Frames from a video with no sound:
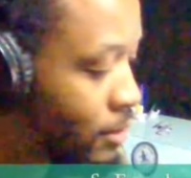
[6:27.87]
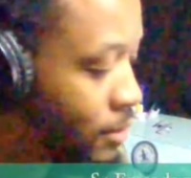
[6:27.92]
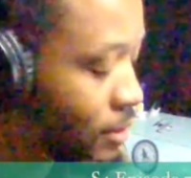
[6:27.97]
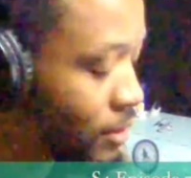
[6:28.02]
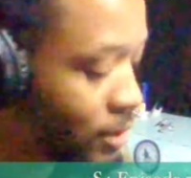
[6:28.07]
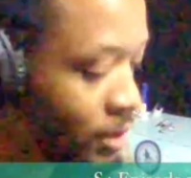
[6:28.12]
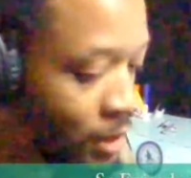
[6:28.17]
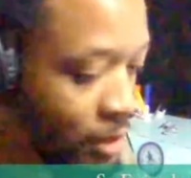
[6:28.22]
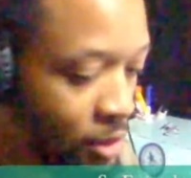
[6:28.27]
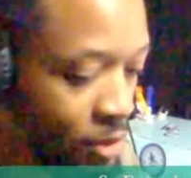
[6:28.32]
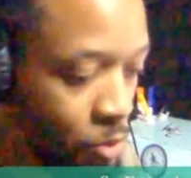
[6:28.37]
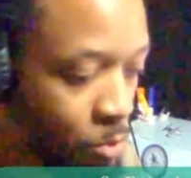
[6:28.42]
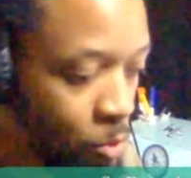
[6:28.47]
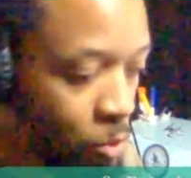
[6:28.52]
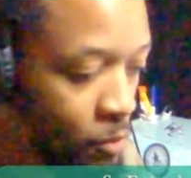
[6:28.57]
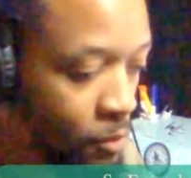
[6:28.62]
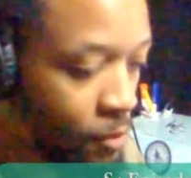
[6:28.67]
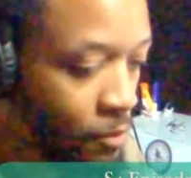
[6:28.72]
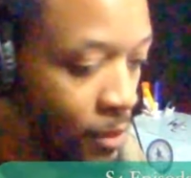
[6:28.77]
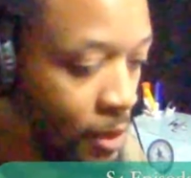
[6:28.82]
The season's
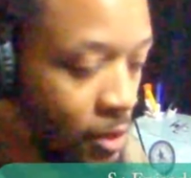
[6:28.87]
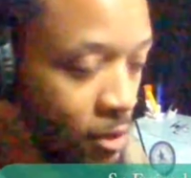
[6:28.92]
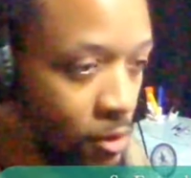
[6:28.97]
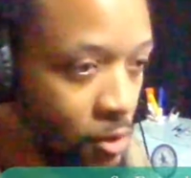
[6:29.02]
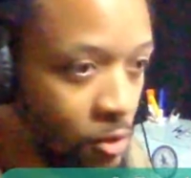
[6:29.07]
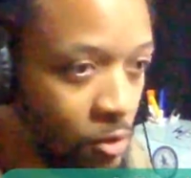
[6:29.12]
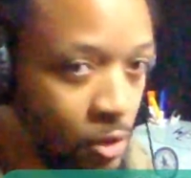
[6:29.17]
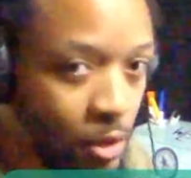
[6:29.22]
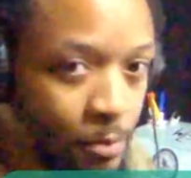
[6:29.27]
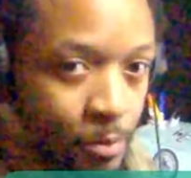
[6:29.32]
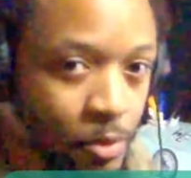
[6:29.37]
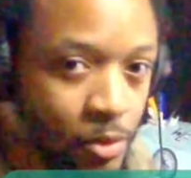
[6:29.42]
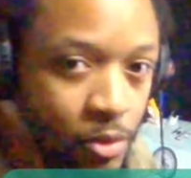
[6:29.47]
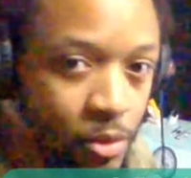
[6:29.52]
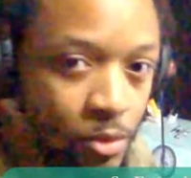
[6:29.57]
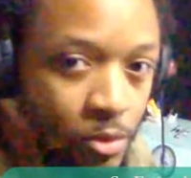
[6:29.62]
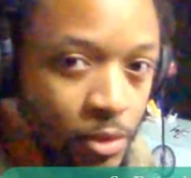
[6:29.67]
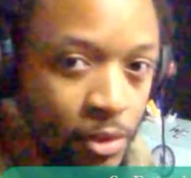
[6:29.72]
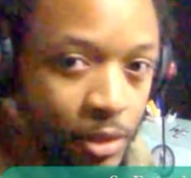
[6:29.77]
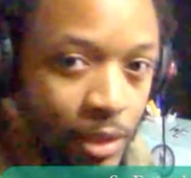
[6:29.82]
moving right along.
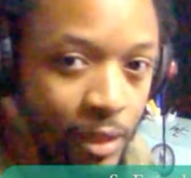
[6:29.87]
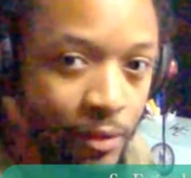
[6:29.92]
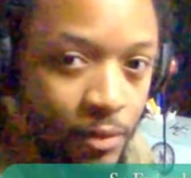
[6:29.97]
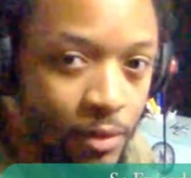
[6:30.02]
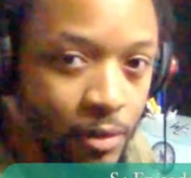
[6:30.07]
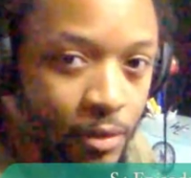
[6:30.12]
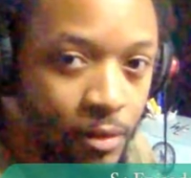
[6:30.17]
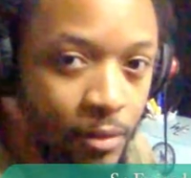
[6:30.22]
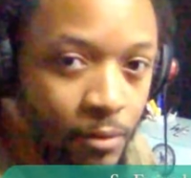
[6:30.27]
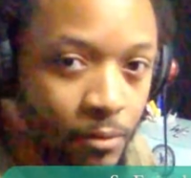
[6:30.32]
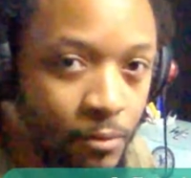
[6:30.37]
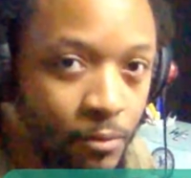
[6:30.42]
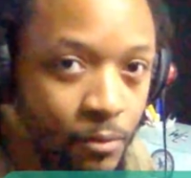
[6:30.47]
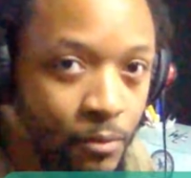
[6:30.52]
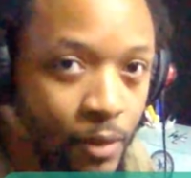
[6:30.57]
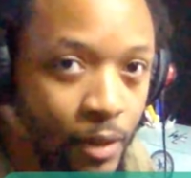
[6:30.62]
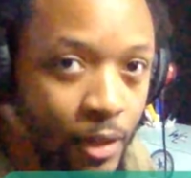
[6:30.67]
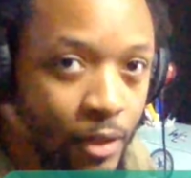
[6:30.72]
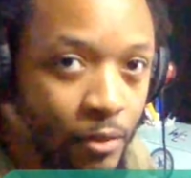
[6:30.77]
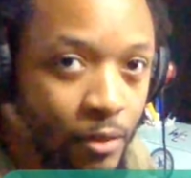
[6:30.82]
Episode 7,
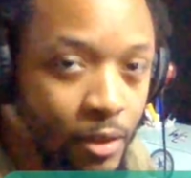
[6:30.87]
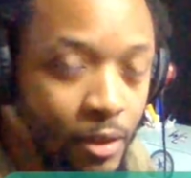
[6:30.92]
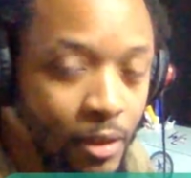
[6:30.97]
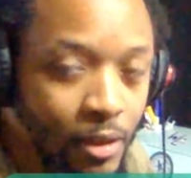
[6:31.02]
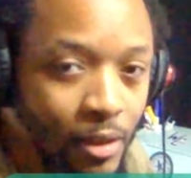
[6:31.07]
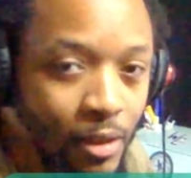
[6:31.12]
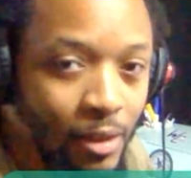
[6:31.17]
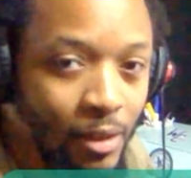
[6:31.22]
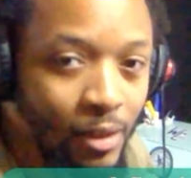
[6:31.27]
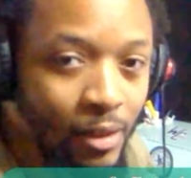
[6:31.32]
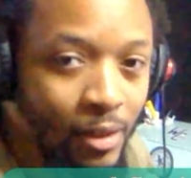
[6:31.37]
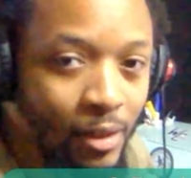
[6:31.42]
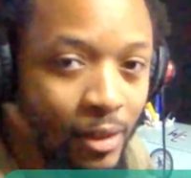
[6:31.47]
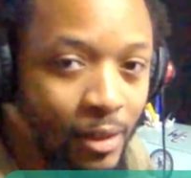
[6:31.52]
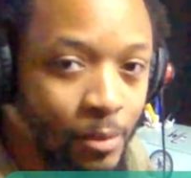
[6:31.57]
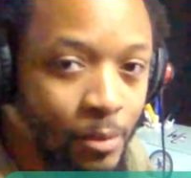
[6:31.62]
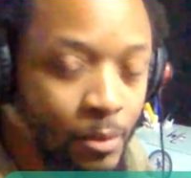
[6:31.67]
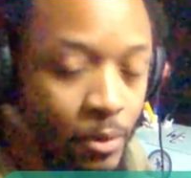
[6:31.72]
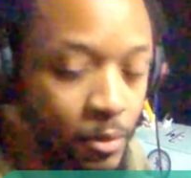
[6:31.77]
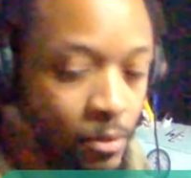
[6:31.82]
veteran
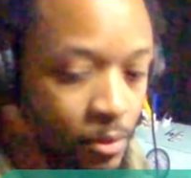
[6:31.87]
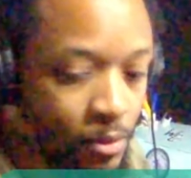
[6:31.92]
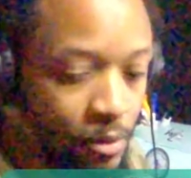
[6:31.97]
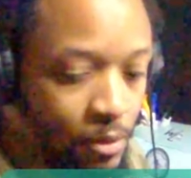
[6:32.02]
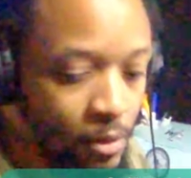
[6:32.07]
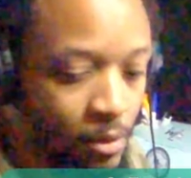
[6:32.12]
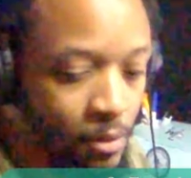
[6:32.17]
label.